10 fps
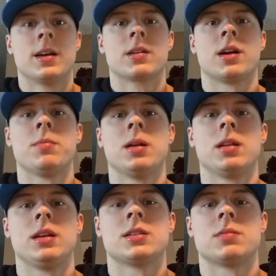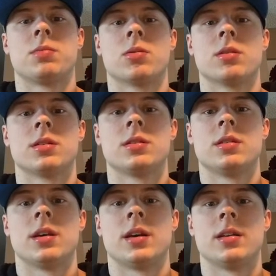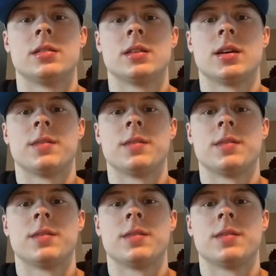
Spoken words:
Credibility is important, and